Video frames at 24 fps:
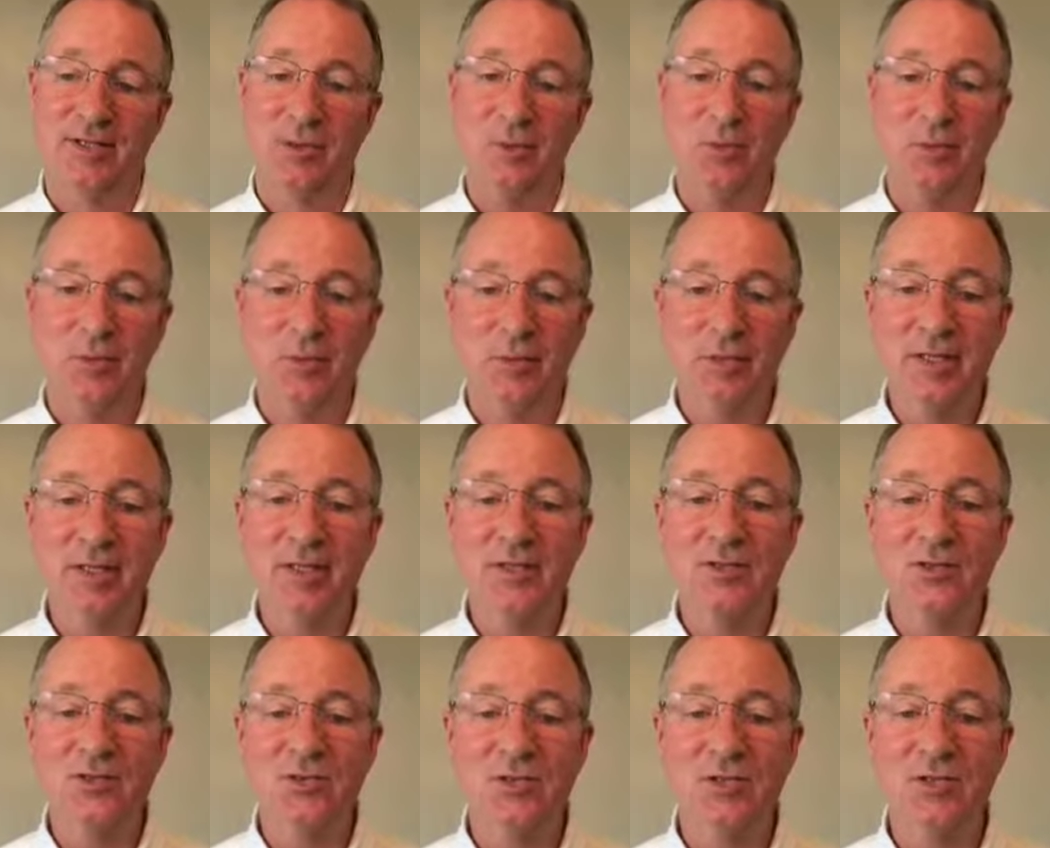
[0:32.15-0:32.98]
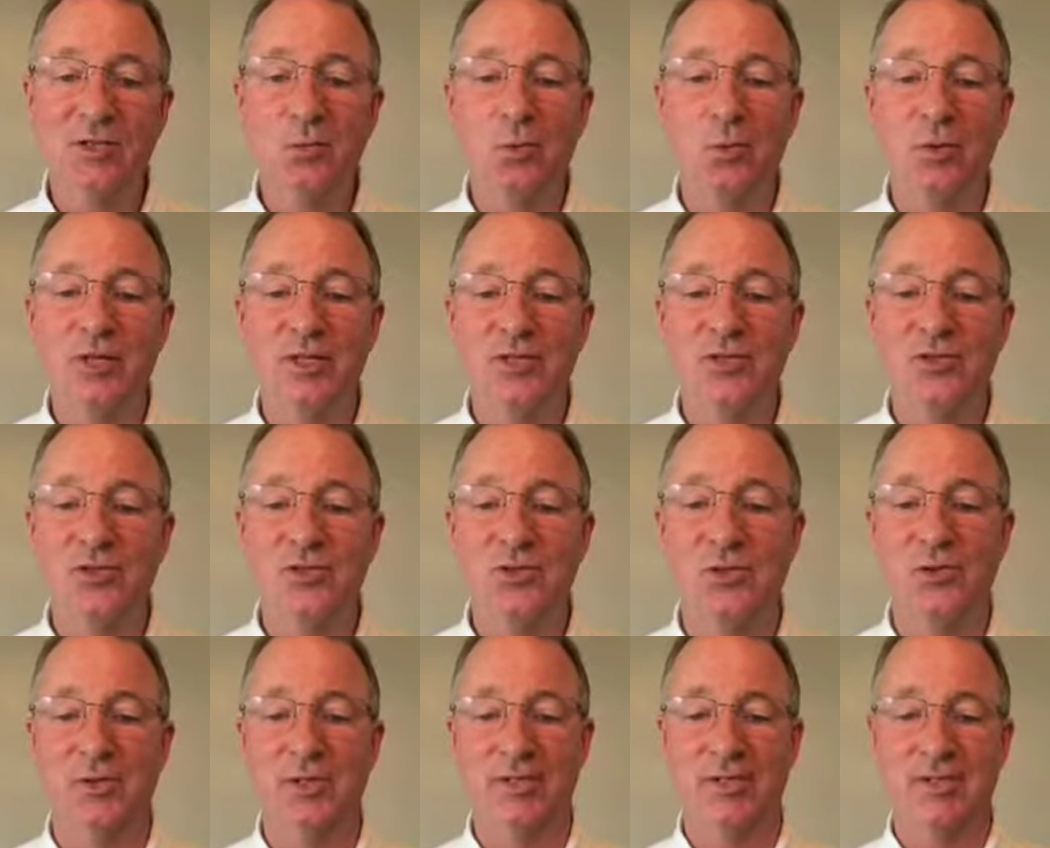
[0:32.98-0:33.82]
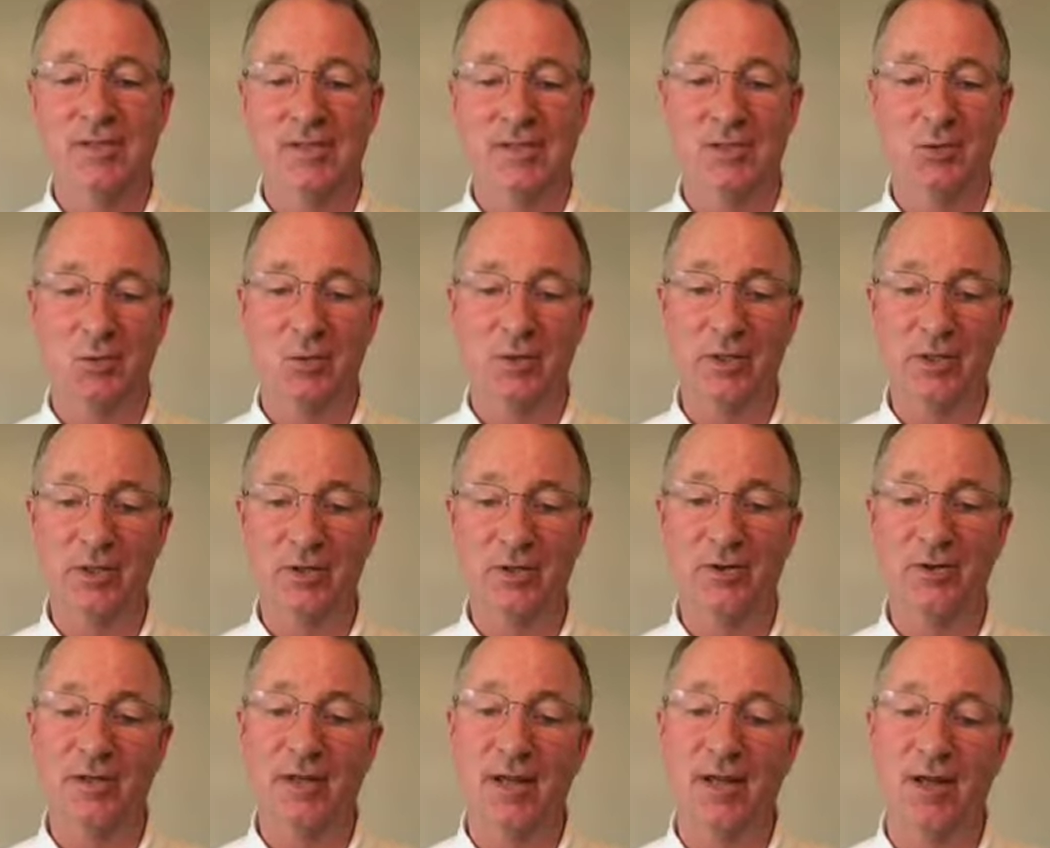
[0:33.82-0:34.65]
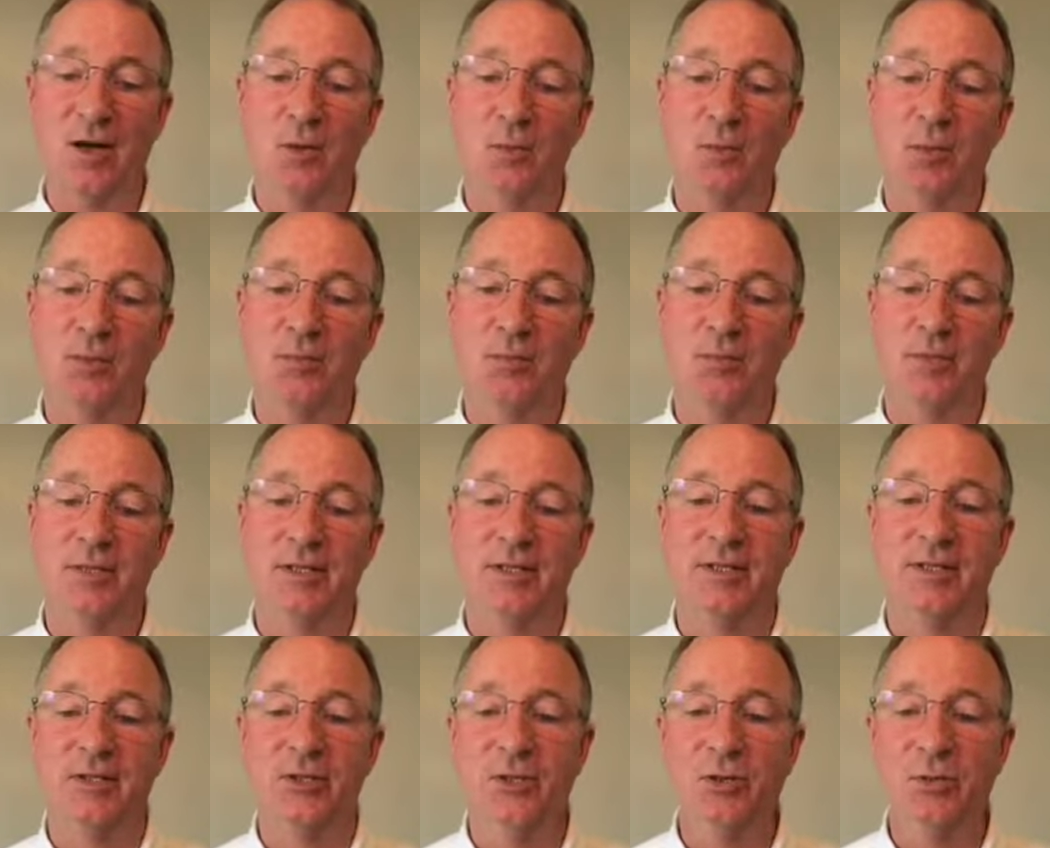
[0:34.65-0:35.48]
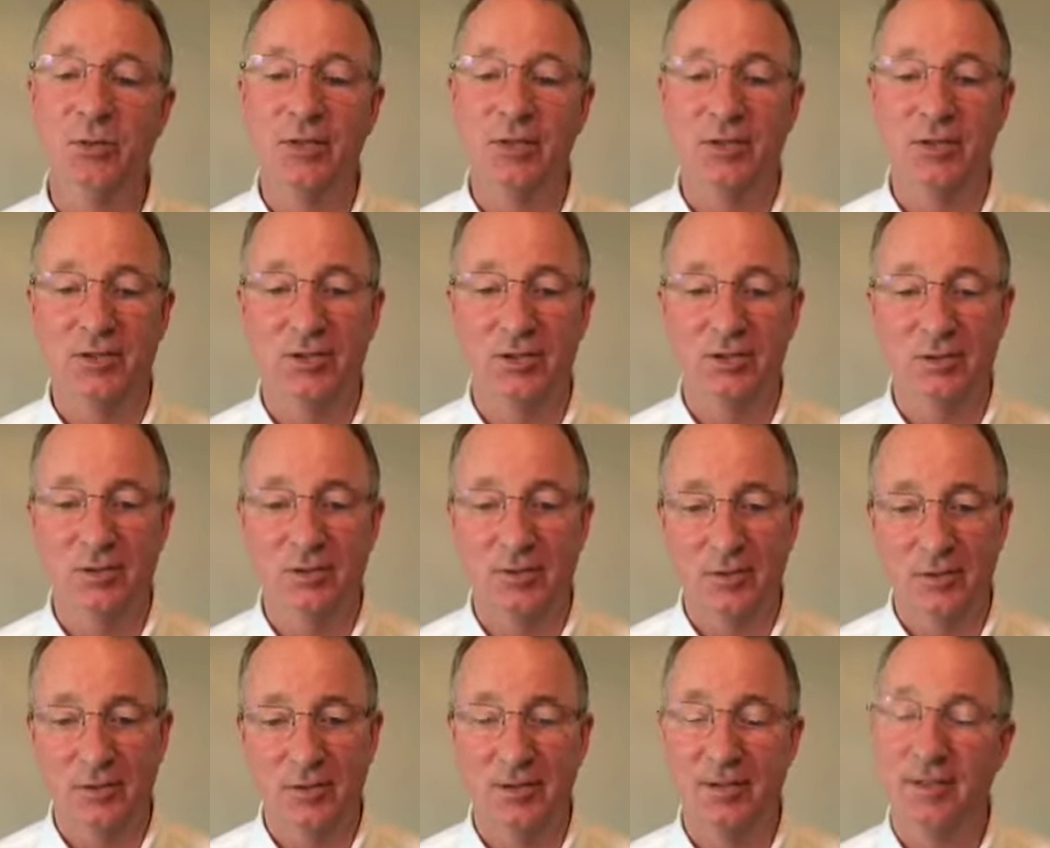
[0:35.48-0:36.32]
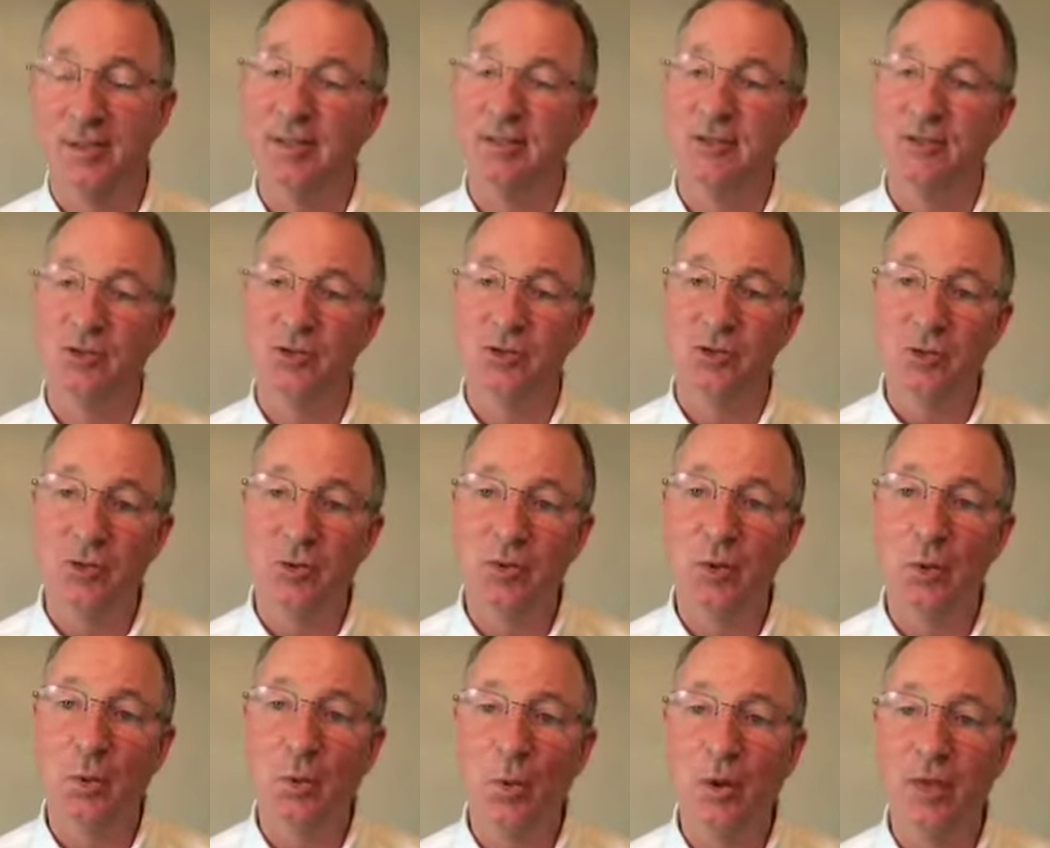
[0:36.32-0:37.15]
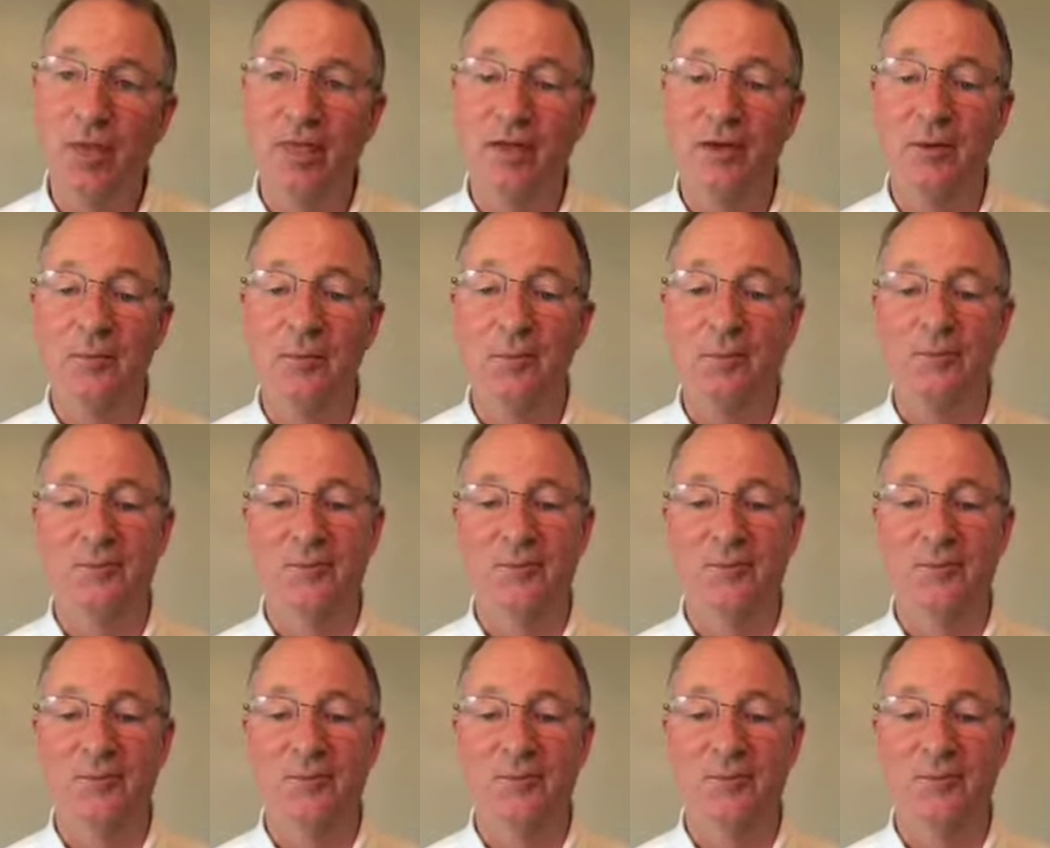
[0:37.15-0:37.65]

We begin to see what he's doing and we yearn to help him do it, to, to do it with him.